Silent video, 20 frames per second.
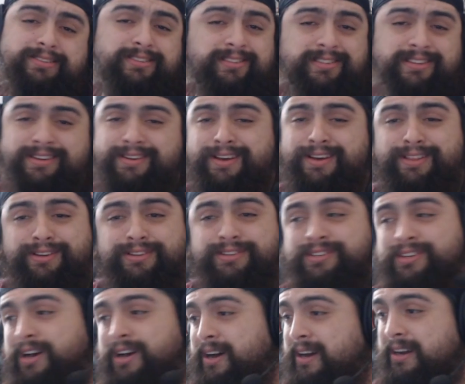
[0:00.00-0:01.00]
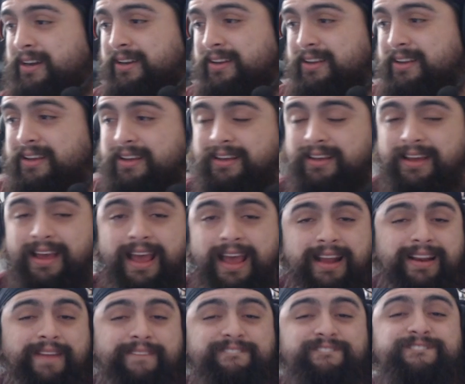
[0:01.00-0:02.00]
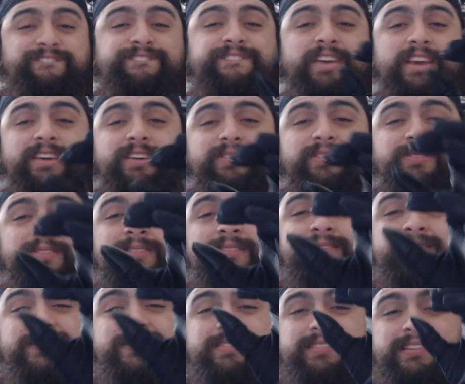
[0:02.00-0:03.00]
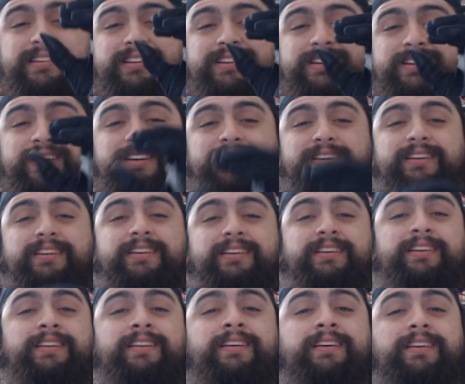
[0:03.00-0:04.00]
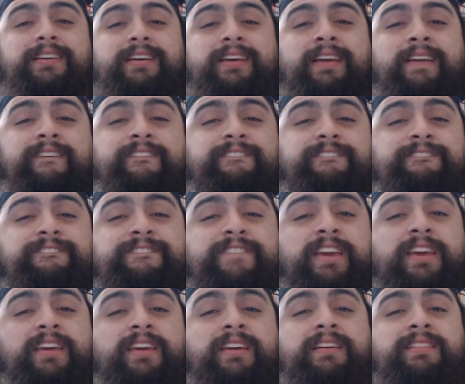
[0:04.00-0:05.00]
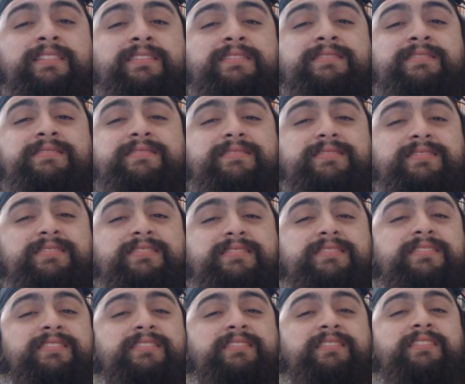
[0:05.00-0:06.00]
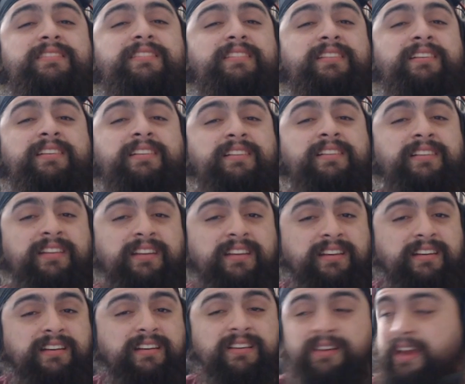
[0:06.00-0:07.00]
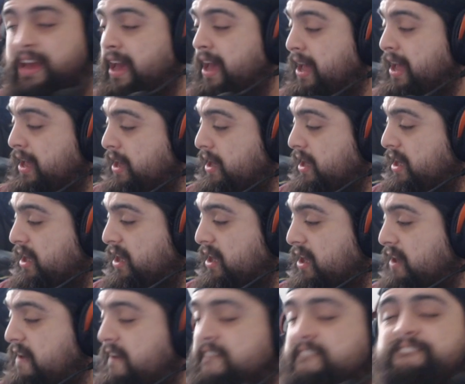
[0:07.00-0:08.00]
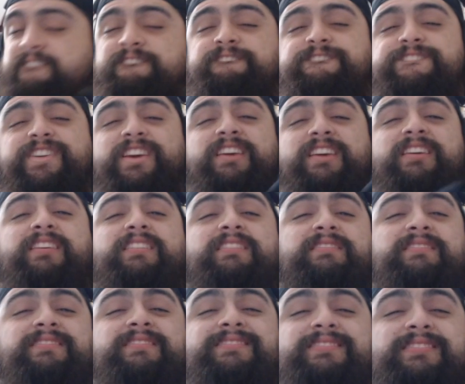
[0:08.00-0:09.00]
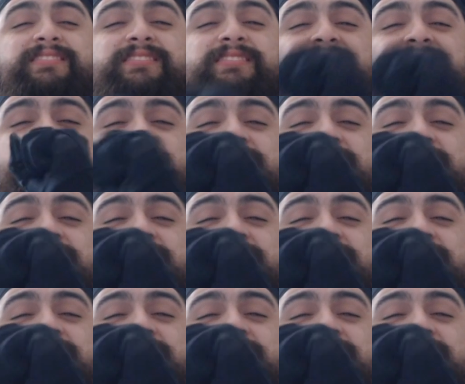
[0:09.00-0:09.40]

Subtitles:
just another song, and it feels good. It feels good, okay? It feels